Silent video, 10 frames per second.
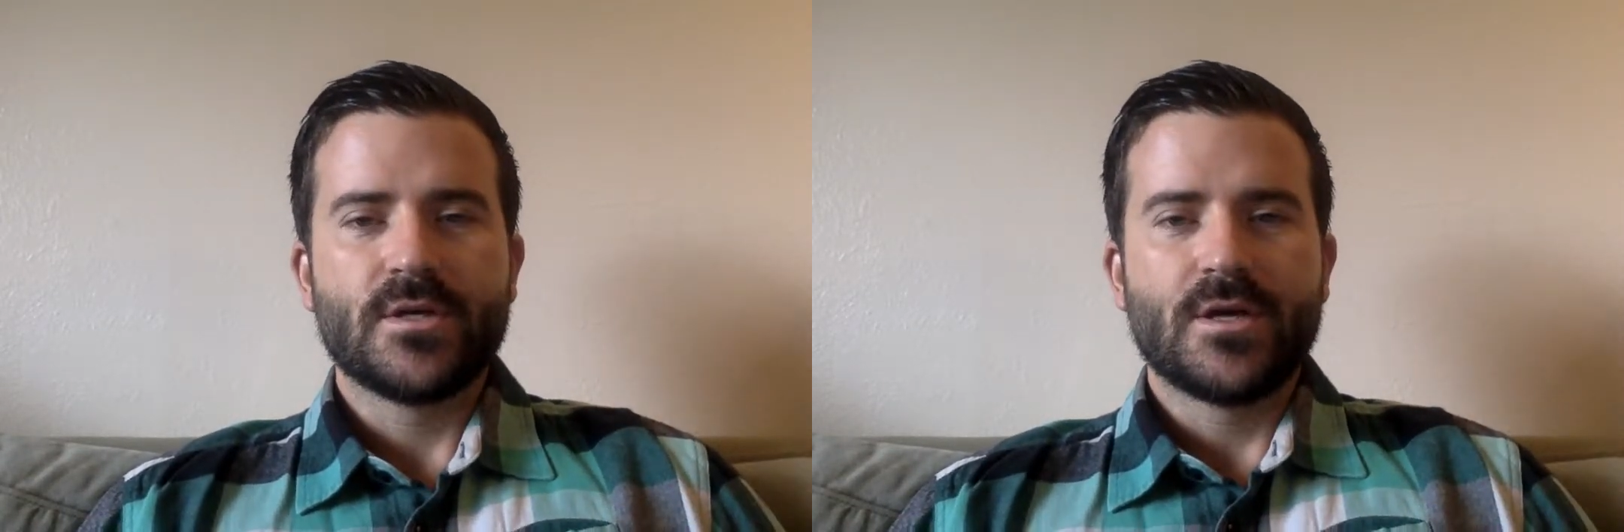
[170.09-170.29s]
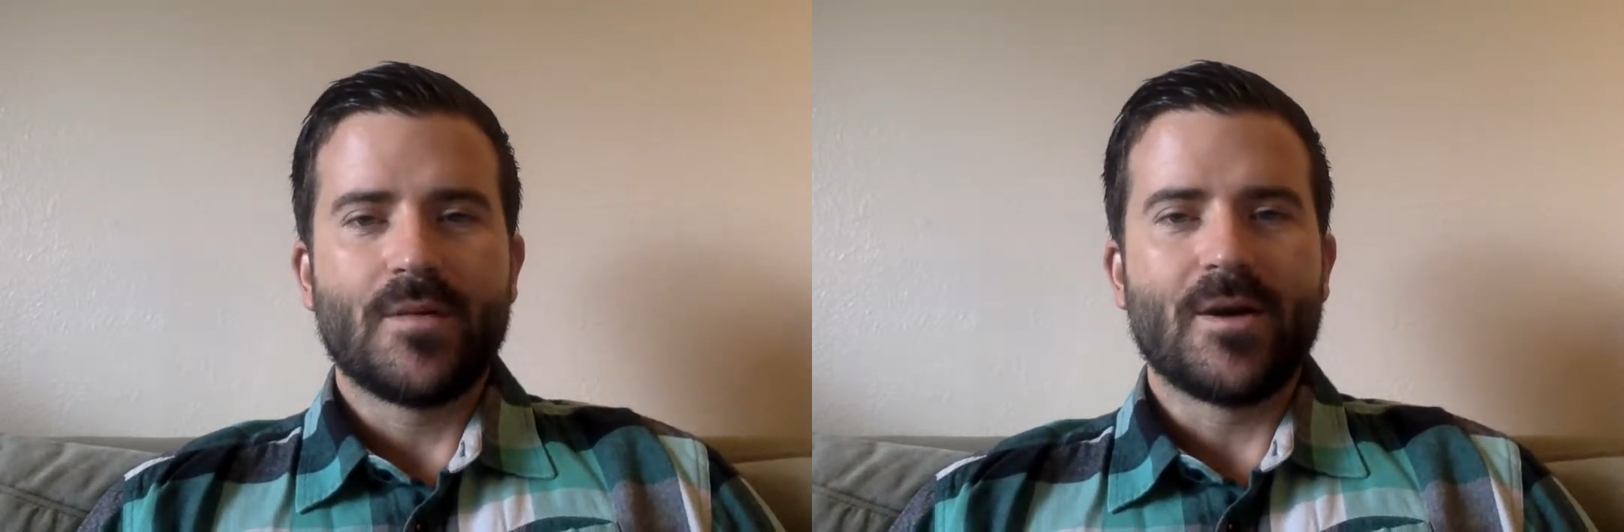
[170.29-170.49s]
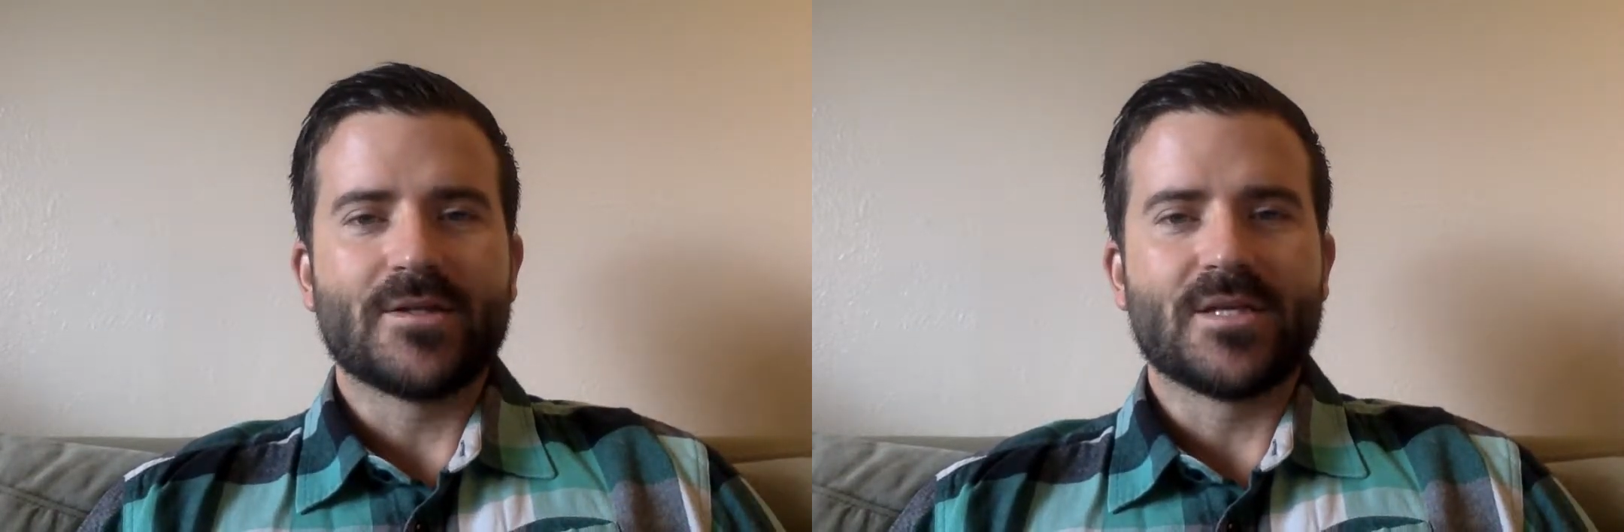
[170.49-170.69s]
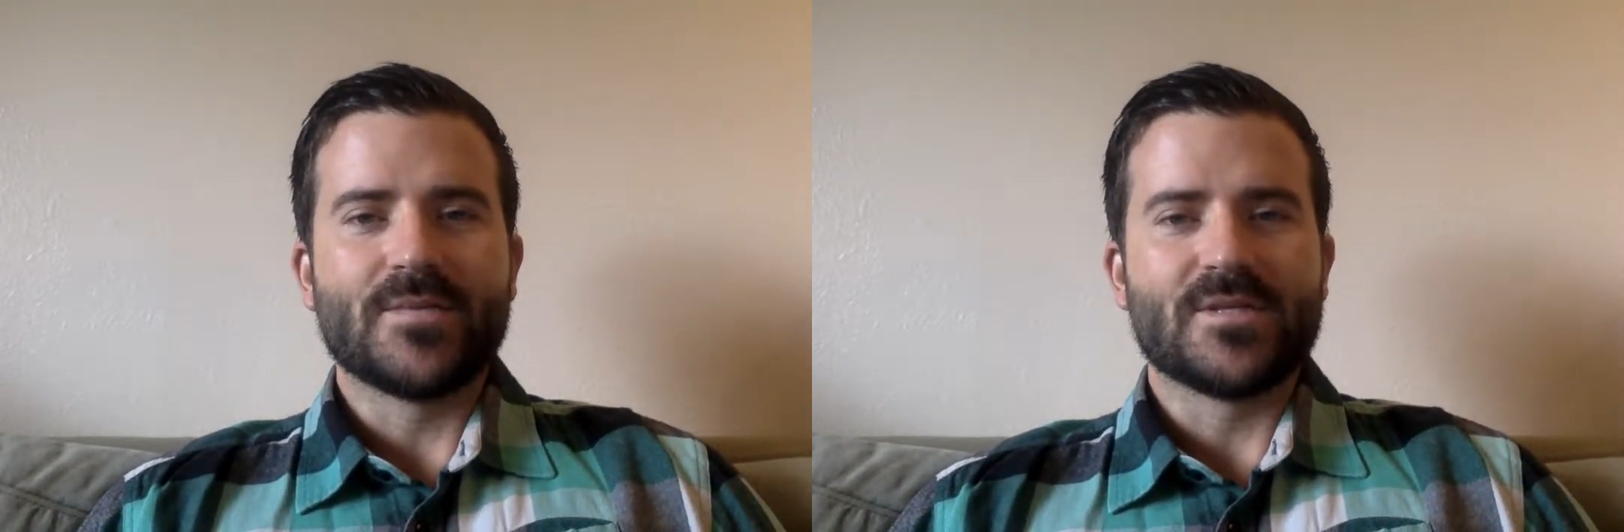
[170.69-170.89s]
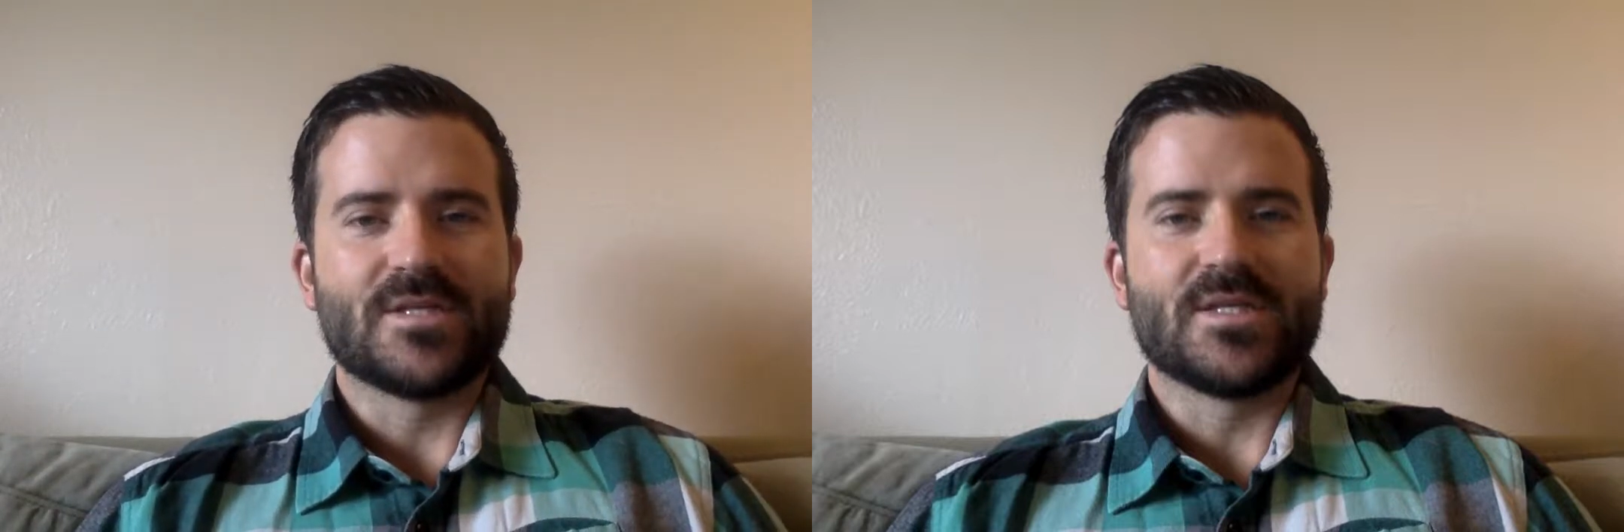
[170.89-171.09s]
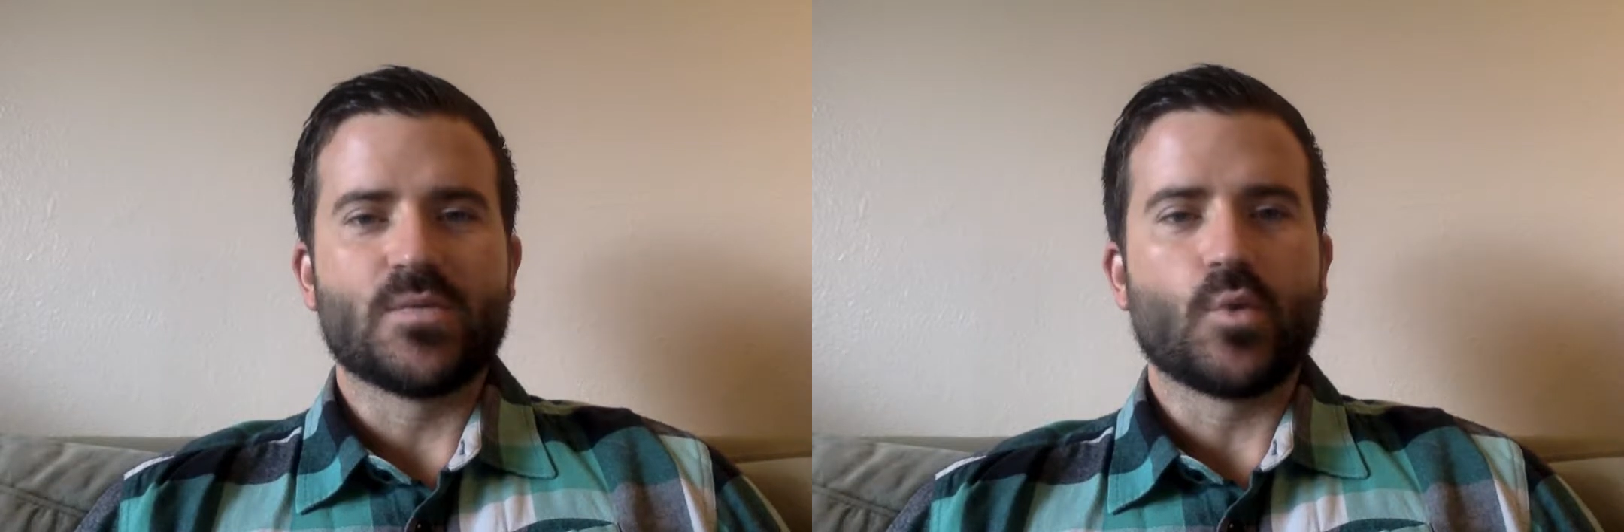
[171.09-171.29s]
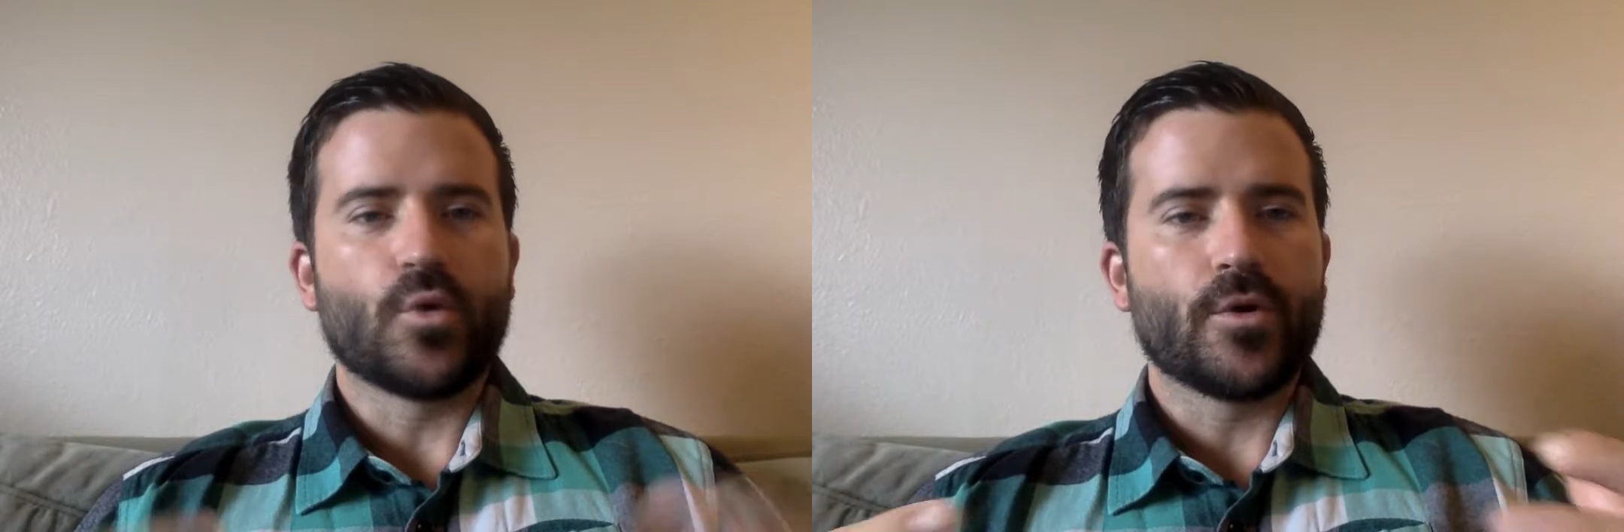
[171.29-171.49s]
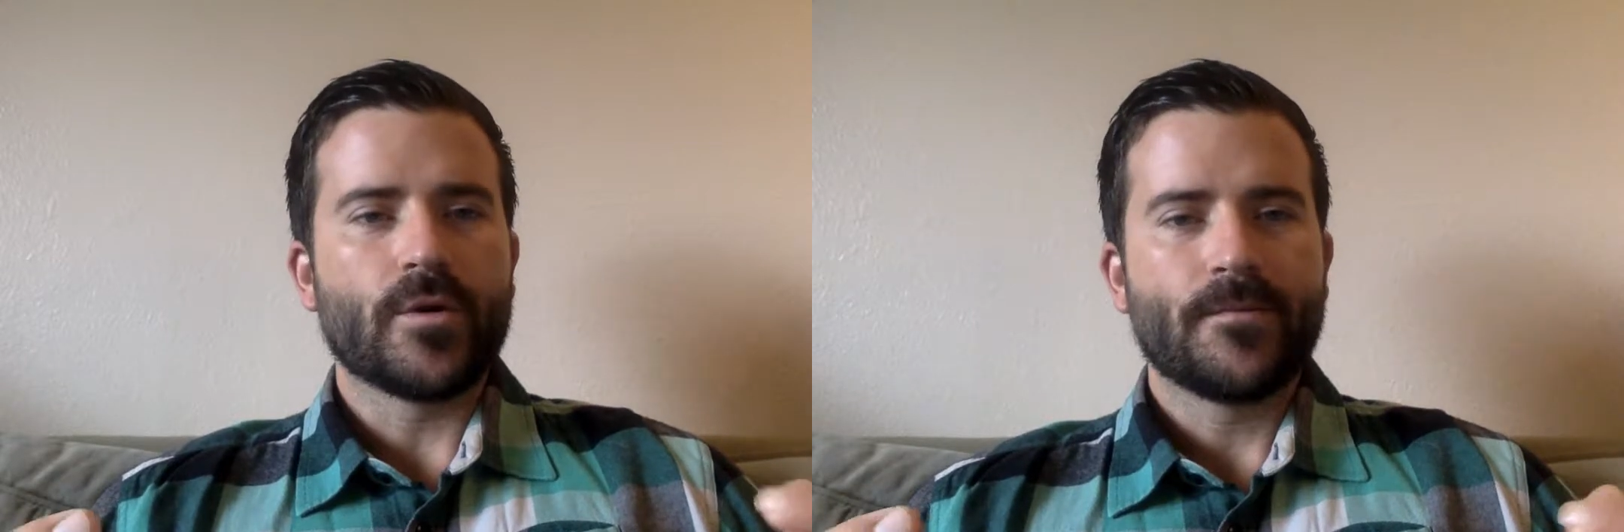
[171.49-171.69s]
about them, as these
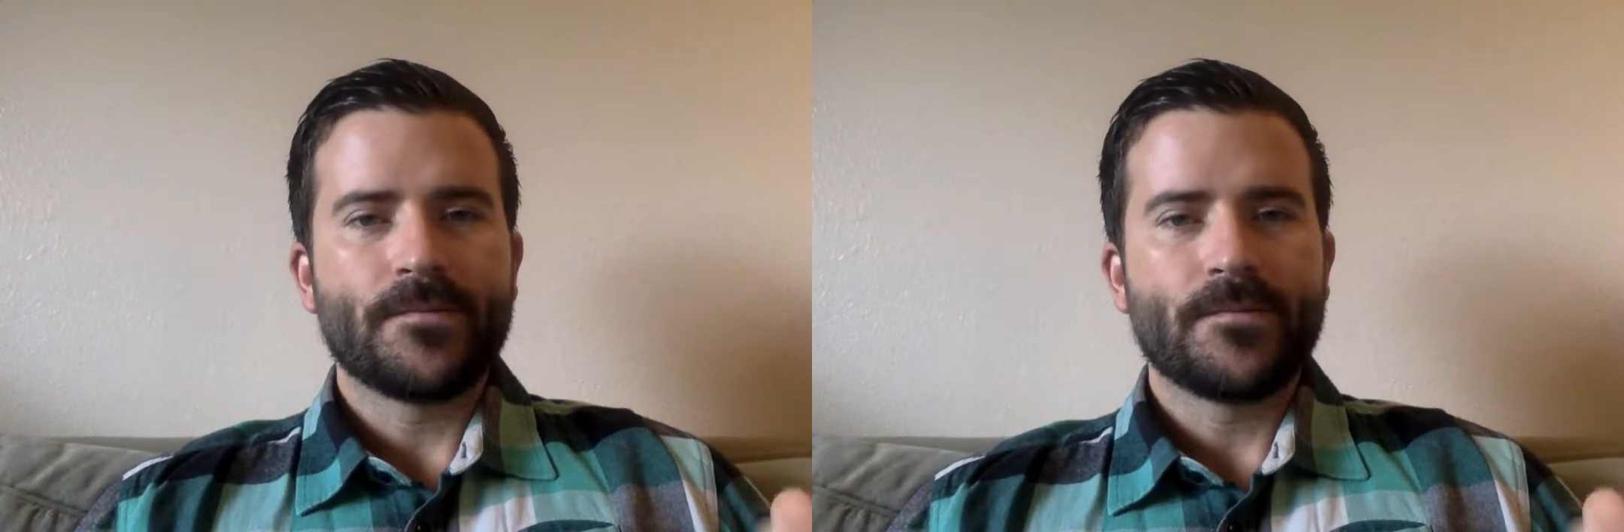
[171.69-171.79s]
were